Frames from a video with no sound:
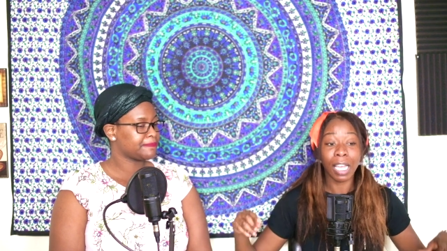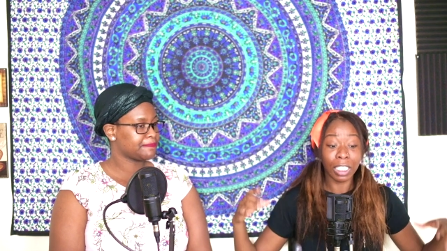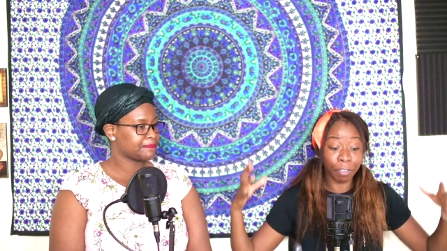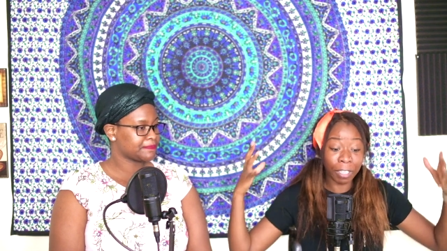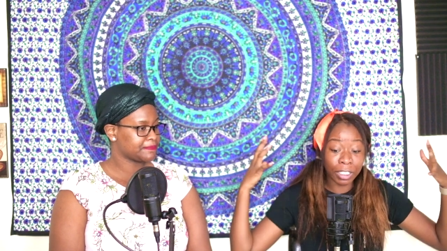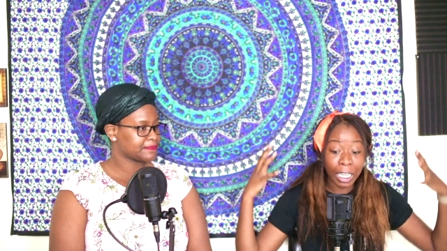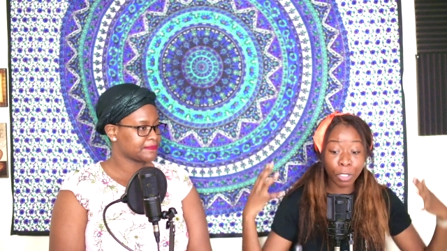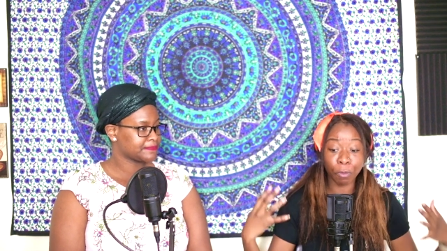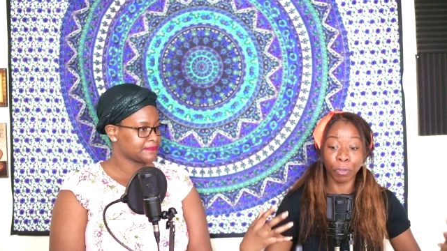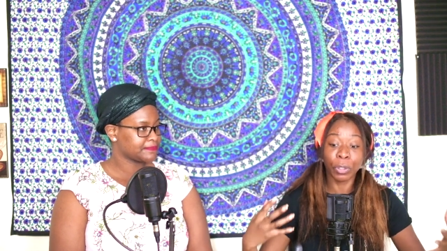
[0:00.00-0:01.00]
Speaker 1: Mm-hmm. It's affecting how
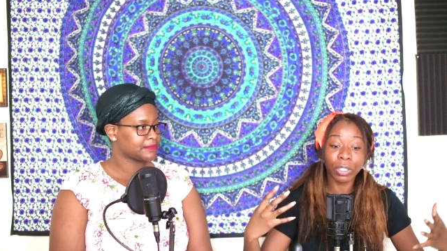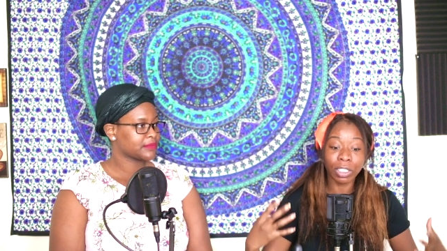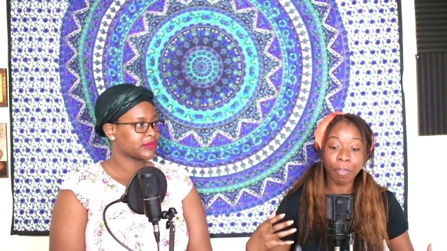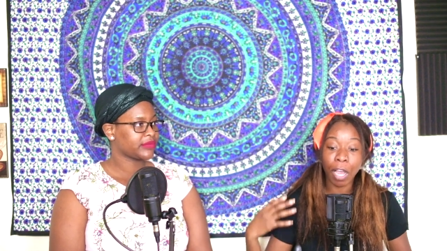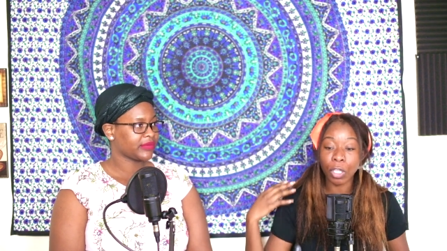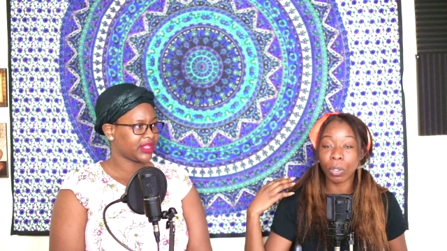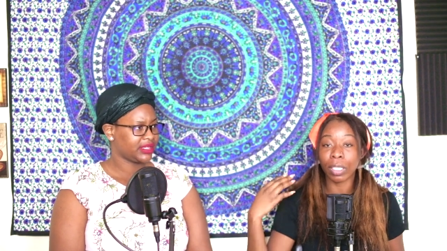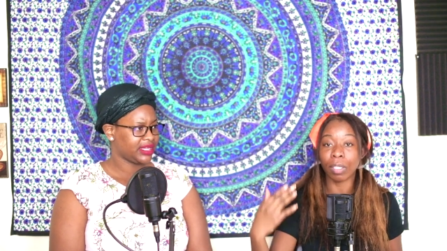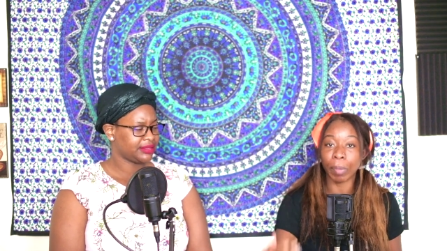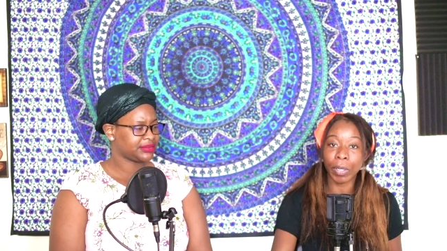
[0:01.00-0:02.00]
you view yourself, how you
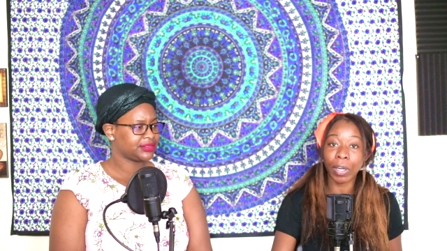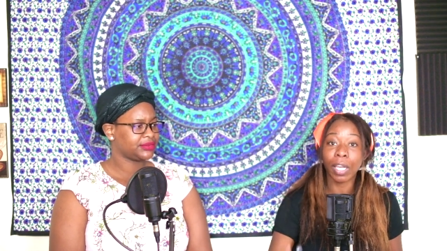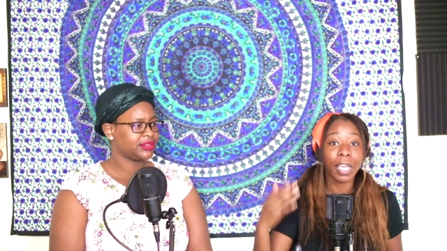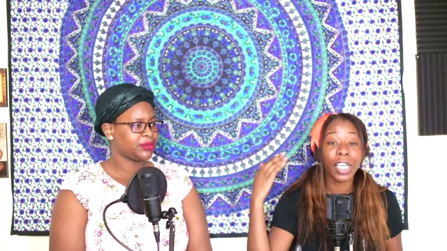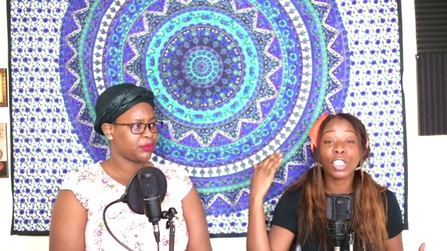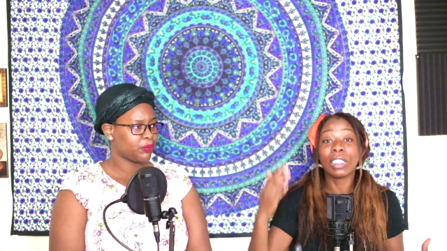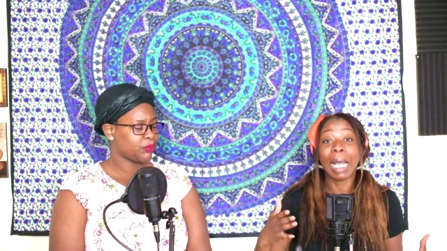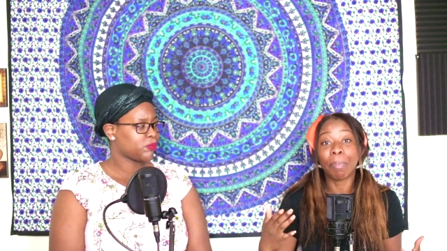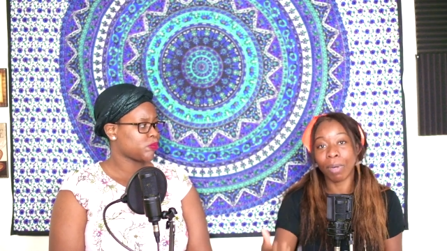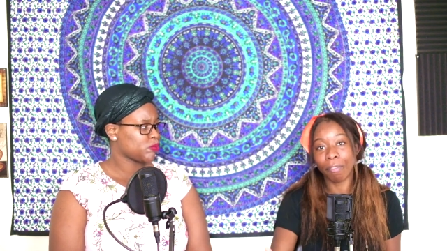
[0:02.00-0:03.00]
look in the Absolutely. mirror. It is
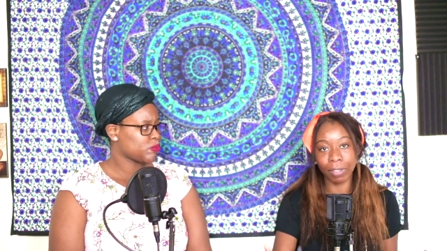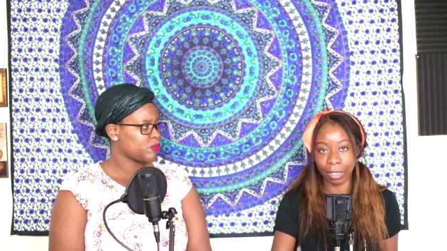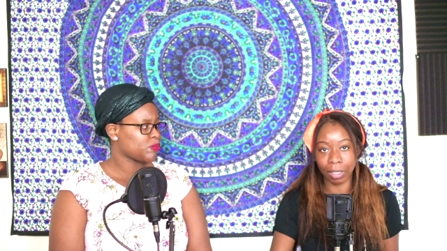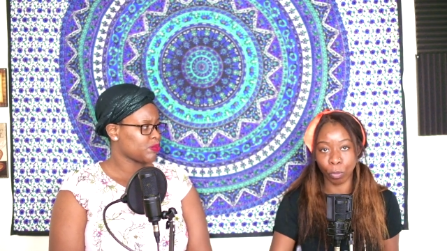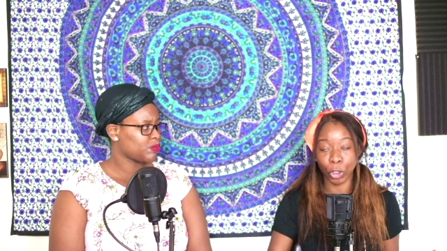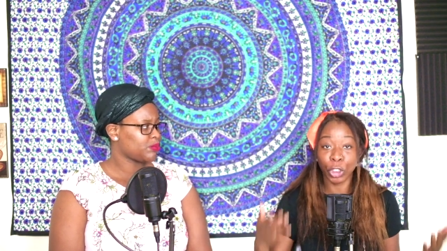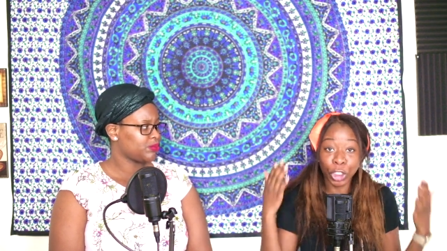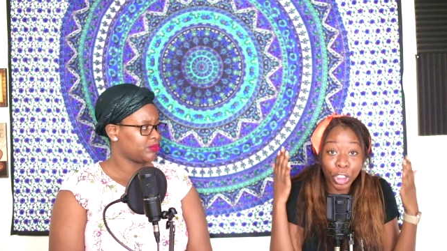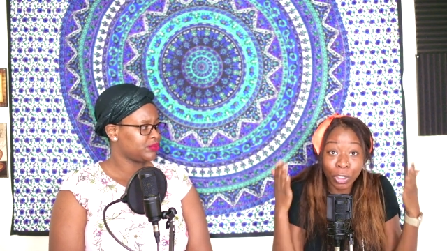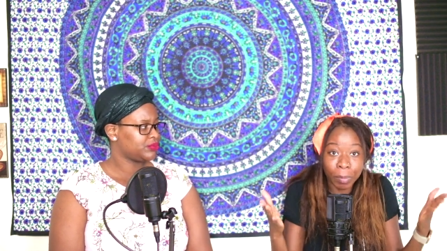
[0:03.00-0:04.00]
not preference anymore. You're
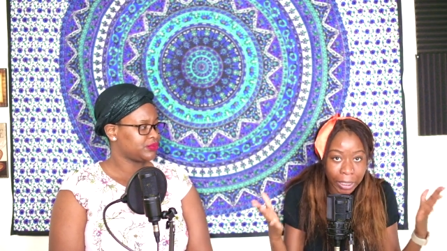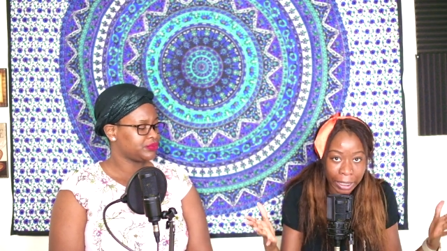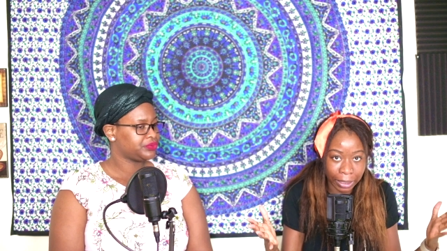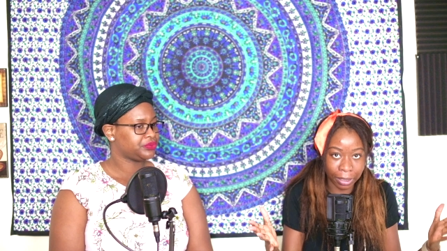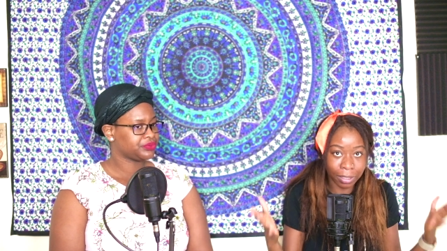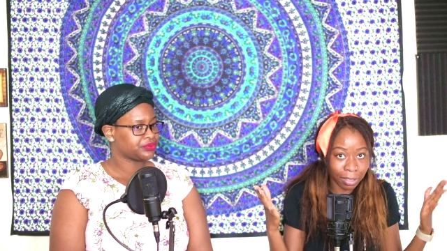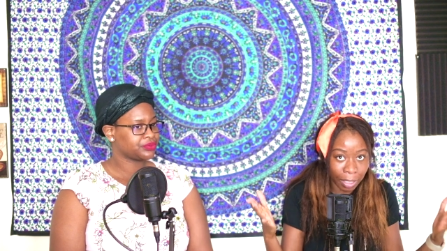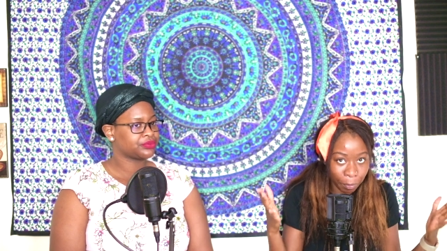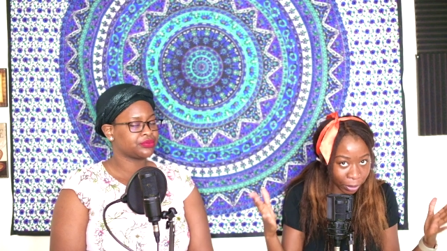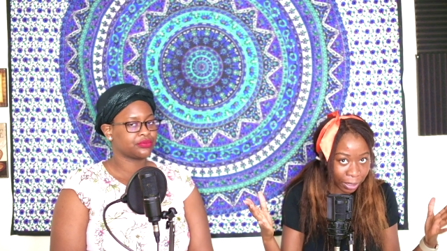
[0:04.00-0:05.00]
discriminating
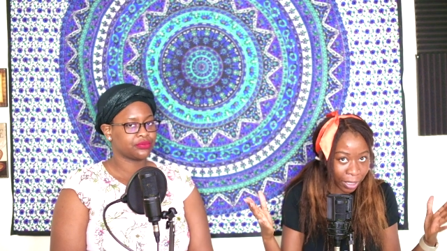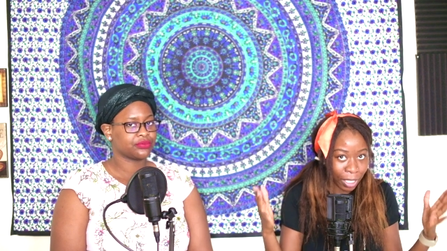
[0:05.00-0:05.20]
simply